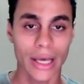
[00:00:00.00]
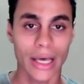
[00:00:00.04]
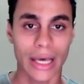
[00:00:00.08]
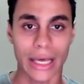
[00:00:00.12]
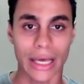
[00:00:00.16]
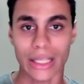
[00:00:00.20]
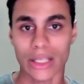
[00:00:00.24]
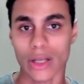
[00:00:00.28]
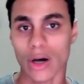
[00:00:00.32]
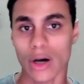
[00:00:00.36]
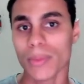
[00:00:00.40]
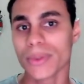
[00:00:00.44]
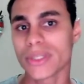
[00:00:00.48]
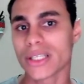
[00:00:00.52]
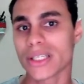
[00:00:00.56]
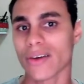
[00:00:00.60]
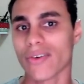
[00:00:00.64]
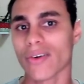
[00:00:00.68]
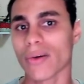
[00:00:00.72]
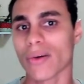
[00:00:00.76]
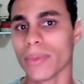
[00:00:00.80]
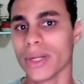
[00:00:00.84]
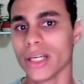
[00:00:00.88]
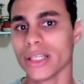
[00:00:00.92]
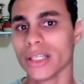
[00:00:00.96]
and
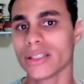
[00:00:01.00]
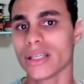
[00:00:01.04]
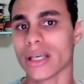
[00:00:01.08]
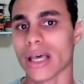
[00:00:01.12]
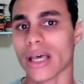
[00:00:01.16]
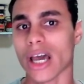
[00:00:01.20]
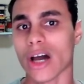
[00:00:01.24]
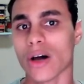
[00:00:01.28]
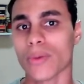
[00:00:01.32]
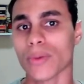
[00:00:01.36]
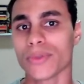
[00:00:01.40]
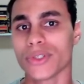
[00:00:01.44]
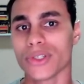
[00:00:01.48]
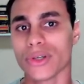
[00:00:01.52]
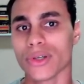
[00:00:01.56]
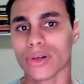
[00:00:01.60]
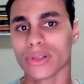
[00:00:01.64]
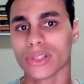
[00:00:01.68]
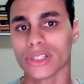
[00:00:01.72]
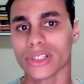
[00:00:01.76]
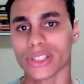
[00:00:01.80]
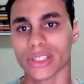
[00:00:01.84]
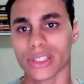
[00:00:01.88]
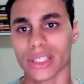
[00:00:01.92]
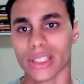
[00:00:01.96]
observability helps you
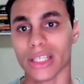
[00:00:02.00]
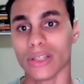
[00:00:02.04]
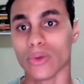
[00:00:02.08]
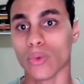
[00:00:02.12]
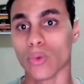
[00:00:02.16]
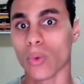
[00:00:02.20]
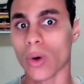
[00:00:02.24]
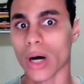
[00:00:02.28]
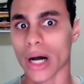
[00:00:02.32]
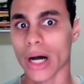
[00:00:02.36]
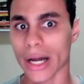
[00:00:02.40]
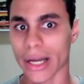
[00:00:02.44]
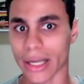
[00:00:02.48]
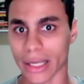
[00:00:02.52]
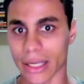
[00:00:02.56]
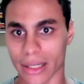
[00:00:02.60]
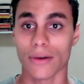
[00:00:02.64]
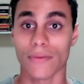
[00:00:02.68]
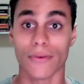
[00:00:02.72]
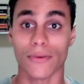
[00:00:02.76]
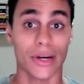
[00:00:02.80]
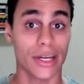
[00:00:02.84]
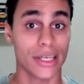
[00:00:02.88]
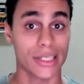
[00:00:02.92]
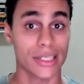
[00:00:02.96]
understand why.
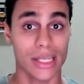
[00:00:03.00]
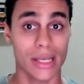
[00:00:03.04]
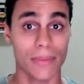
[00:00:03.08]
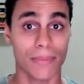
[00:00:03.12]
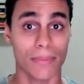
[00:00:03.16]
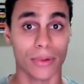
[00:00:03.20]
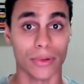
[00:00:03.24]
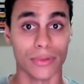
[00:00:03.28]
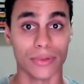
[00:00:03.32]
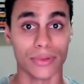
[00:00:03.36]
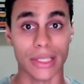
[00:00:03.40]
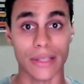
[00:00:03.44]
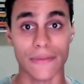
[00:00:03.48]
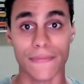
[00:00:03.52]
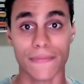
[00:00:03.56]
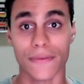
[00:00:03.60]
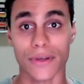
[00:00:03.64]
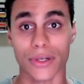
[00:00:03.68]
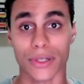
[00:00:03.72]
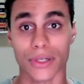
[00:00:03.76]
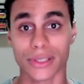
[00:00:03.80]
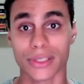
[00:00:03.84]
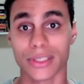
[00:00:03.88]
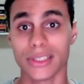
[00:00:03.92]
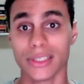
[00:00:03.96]
For example, if
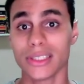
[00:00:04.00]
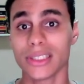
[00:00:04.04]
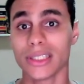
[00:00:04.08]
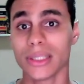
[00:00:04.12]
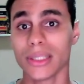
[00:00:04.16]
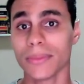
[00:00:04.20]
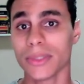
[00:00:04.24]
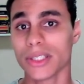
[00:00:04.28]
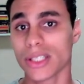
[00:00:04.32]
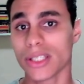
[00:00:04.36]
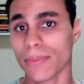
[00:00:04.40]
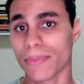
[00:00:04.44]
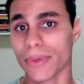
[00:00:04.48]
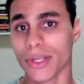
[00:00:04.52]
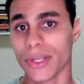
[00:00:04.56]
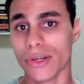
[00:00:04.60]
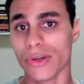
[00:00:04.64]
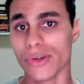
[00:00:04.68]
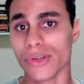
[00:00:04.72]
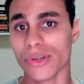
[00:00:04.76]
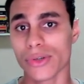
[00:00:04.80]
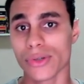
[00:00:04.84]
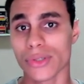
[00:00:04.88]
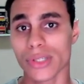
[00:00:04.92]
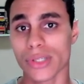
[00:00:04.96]
your system CPU
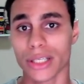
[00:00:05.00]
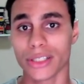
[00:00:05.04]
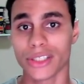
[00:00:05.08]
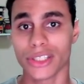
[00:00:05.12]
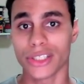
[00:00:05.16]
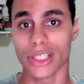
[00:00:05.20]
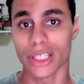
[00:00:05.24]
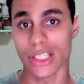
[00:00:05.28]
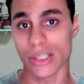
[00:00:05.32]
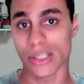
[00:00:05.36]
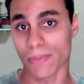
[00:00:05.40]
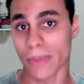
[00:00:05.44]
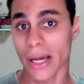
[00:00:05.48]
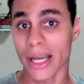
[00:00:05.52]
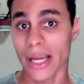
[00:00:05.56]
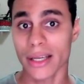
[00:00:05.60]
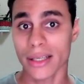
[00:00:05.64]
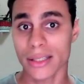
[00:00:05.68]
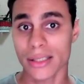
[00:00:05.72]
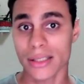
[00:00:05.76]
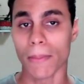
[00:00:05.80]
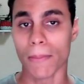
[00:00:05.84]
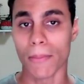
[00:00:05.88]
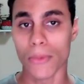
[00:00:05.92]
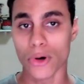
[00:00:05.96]
usage
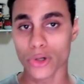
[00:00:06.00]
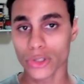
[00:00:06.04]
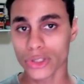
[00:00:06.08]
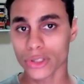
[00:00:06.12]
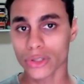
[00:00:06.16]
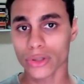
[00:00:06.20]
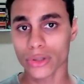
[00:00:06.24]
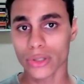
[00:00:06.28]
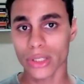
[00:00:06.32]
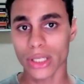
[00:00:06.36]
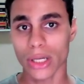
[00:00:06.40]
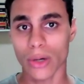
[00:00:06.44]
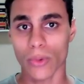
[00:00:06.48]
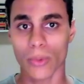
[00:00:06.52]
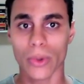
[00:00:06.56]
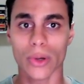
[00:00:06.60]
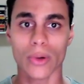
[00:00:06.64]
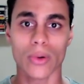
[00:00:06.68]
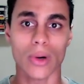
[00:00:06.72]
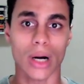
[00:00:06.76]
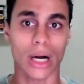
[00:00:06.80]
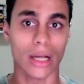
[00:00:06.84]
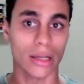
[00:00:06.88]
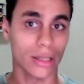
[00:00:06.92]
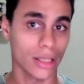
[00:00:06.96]
spikes, monitoring
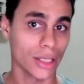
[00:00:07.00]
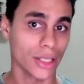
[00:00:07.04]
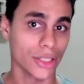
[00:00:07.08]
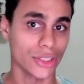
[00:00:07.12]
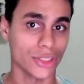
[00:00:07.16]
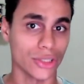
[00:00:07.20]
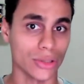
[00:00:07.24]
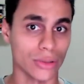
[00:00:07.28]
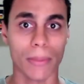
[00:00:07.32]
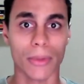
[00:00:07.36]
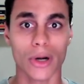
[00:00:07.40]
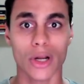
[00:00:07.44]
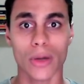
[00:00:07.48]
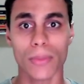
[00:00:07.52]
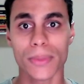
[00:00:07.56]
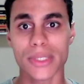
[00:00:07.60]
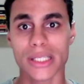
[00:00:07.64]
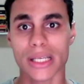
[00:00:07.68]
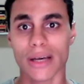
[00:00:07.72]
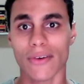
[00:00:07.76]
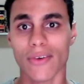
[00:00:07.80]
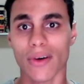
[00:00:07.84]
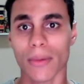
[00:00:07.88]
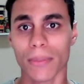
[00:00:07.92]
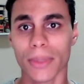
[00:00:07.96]
will alert you. But
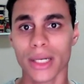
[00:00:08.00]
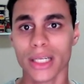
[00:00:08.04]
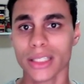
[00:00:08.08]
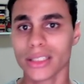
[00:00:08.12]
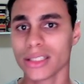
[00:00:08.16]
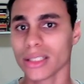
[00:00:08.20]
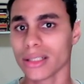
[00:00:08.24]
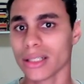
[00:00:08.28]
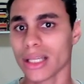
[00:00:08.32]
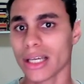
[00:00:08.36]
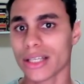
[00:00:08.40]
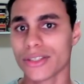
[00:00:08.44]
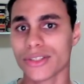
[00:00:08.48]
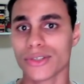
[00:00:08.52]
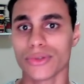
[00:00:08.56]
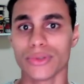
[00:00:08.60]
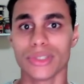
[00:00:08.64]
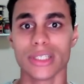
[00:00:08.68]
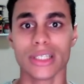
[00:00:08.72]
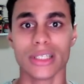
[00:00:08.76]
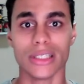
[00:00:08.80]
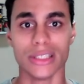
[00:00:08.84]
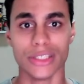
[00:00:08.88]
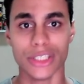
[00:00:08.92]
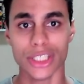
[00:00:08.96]
observability lets you
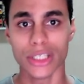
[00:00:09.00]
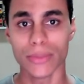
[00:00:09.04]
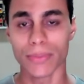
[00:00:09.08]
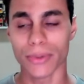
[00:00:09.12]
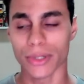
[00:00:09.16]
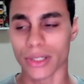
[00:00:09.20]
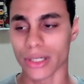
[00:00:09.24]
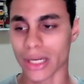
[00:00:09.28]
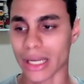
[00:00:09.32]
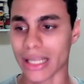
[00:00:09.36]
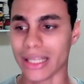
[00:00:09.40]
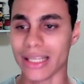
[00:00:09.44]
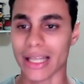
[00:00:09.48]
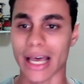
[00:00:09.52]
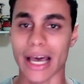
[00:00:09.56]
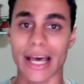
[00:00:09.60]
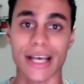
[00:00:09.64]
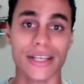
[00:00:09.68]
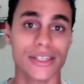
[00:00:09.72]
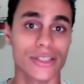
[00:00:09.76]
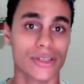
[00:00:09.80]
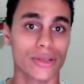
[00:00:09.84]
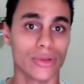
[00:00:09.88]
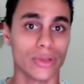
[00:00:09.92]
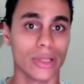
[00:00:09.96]
dig deeper and
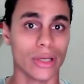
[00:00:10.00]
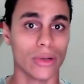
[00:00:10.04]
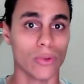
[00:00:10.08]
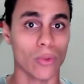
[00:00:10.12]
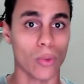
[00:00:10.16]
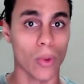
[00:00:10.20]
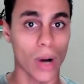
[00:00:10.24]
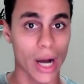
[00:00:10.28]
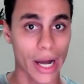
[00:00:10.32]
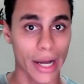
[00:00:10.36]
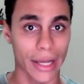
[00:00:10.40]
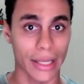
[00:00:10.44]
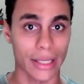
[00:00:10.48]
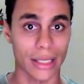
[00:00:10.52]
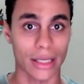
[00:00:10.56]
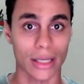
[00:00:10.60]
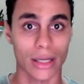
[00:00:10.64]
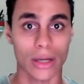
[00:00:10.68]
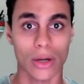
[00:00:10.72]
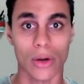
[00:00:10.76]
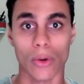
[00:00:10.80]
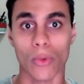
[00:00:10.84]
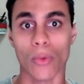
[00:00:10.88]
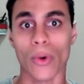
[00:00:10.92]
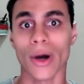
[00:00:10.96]
ask you the why.
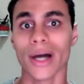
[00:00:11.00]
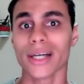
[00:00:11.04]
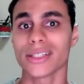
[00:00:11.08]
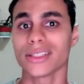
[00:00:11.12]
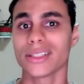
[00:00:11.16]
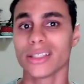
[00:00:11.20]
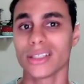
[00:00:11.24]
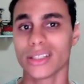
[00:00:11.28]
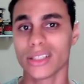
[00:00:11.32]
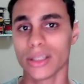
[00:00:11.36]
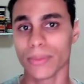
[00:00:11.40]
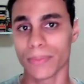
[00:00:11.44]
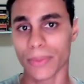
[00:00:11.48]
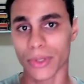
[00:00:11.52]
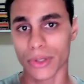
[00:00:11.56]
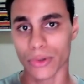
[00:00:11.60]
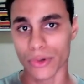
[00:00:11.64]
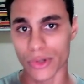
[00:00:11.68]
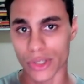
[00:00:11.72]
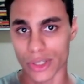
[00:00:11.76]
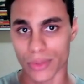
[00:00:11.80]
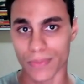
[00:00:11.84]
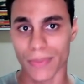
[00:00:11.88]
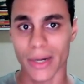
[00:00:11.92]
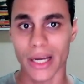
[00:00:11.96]
Why is the
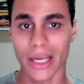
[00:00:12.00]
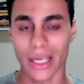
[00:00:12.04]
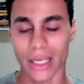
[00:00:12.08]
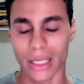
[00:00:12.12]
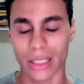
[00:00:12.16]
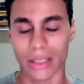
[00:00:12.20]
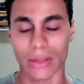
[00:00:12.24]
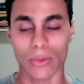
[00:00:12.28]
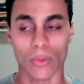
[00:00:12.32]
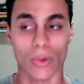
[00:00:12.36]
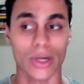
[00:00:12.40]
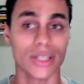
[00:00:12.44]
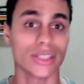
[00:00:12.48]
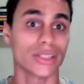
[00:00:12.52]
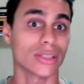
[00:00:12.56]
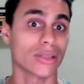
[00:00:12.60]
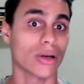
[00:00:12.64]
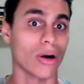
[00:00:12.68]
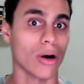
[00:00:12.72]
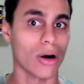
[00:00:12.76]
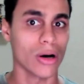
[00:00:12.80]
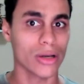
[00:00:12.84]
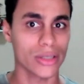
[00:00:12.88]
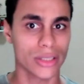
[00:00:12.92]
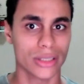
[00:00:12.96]
CPU spiking? What is
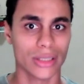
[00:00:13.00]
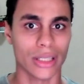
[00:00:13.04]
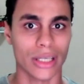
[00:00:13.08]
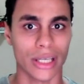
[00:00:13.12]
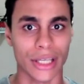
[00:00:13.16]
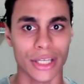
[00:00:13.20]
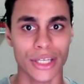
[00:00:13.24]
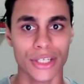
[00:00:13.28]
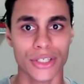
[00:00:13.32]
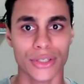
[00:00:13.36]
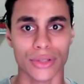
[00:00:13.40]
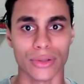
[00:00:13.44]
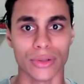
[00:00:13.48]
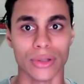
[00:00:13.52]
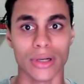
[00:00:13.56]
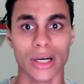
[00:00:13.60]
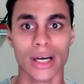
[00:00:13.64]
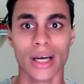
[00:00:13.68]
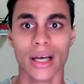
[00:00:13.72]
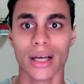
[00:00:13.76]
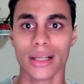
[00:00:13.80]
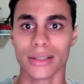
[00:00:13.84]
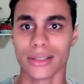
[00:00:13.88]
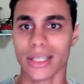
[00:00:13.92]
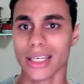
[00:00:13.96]
causing the issue?
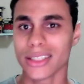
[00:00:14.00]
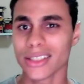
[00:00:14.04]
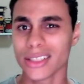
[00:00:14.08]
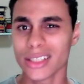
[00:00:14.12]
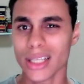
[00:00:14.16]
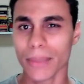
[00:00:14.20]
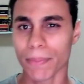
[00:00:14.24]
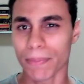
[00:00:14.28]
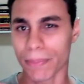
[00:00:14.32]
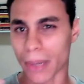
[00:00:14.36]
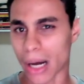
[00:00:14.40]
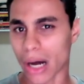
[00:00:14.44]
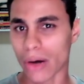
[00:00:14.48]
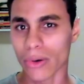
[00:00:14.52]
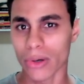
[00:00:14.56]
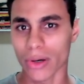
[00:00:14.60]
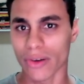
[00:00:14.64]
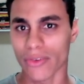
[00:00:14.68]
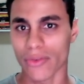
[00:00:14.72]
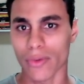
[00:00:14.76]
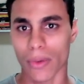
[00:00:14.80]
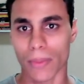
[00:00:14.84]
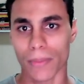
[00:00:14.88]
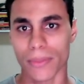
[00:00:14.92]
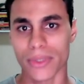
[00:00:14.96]
That's the power of
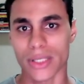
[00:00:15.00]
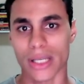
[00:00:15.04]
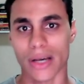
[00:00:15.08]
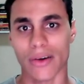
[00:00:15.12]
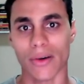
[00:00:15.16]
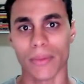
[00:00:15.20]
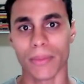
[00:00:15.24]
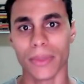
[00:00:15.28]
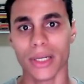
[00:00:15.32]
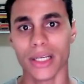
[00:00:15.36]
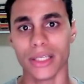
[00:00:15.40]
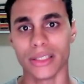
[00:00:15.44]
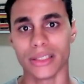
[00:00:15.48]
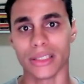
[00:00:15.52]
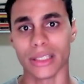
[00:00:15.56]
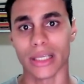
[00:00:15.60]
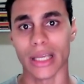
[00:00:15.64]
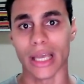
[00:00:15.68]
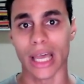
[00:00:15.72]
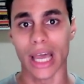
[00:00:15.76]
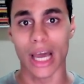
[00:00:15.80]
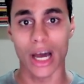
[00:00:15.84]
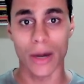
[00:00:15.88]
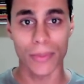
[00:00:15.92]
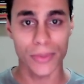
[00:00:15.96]
observability.
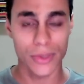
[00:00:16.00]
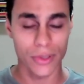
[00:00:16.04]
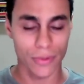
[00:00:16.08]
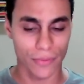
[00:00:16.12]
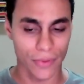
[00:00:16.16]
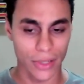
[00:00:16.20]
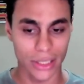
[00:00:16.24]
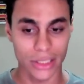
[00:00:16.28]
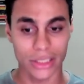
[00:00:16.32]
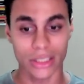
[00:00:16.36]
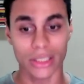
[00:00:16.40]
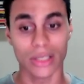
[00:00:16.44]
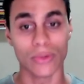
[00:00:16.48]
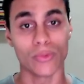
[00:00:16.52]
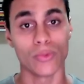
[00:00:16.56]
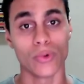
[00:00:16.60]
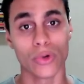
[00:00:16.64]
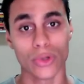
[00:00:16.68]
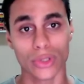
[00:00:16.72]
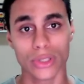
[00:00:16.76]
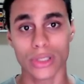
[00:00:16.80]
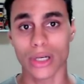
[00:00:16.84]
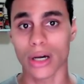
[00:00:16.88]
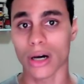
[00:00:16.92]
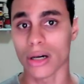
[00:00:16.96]
It helps you find the
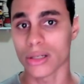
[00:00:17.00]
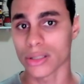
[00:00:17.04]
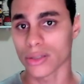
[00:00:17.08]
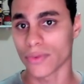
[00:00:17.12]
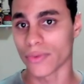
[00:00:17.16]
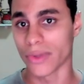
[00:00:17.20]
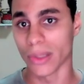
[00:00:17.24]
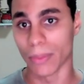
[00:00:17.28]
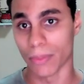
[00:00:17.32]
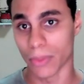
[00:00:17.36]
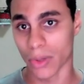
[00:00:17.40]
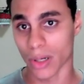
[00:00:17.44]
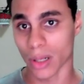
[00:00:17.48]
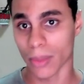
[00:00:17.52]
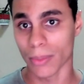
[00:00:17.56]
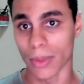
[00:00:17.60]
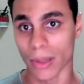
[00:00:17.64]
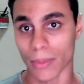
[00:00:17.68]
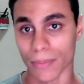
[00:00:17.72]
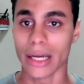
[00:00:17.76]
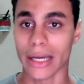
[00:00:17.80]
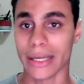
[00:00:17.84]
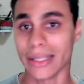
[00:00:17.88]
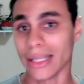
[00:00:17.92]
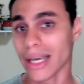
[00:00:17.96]
root cause of the
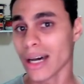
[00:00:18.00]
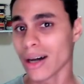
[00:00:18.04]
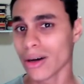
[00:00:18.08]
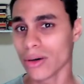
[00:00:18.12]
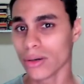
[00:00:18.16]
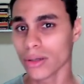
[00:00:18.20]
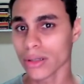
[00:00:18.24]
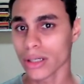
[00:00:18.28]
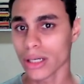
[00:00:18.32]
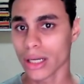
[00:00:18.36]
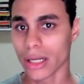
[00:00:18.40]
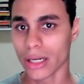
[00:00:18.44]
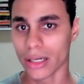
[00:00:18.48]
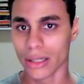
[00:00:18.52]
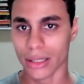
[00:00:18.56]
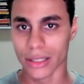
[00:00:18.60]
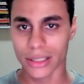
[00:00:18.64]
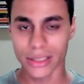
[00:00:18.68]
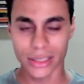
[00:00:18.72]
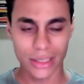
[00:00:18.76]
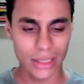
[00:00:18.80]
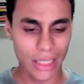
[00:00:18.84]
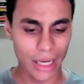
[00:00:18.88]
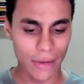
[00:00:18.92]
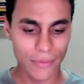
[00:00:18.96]
problem. And now,
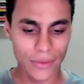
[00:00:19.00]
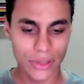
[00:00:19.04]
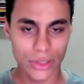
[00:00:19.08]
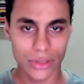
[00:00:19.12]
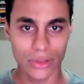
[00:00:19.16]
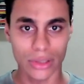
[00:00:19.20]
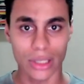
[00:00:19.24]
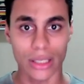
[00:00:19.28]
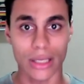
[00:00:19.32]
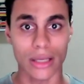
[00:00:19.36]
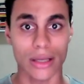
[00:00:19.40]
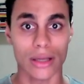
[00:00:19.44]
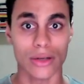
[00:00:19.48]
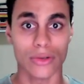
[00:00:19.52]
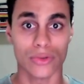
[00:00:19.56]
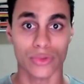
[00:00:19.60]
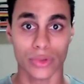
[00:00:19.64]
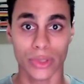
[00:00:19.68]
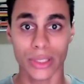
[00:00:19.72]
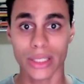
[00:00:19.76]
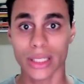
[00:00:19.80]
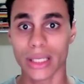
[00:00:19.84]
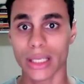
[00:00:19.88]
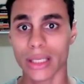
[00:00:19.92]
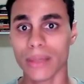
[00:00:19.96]
let's dive into the
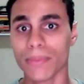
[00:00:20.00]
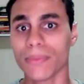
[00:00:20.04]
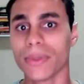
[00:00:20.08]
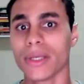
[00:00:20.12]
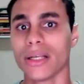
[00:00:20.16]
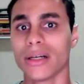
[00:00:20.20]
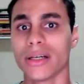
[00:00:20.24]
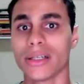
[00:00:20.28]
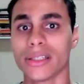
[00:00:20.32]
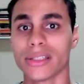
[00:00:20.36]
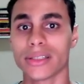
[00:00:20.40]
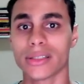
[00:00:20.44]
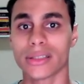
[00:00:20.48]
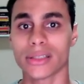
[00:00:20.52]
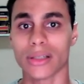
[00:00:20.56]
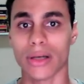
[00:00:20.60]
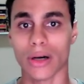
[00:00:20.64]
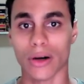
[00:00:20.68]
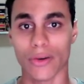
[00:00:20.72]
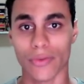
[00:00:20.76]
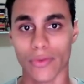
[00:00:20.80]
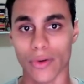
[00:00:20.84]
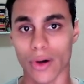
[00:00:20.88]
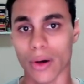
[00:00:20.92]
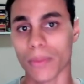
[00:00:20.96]
3 key pillars
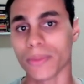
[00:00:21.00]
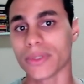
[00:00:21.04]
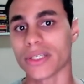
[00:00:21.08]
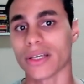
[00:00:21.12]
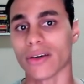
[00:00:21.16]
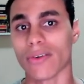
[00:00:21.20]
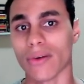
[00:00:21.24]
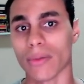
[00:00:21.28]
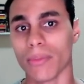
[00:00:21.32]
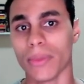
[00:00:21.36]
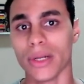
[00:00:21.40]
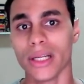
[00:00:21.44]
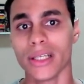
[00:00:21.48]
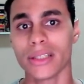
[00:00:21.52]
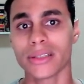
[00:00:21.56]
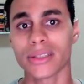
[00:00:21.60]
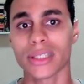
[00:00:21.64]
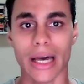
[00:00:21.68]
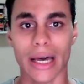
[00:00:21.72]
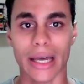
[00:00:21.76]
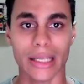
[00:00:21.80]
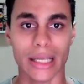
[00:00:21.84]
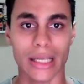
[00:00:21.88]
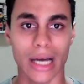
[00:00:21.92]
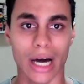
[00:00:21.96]
of observability
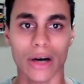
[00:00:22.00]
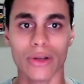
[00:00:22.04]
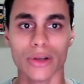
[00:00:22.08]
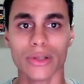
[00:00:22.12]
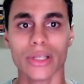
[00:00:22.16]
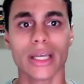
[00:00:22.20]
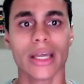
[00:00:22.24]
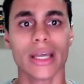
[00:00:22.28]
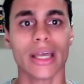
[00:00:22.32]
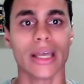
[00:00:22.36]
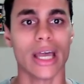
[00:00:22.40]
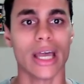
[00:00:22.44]
and how they can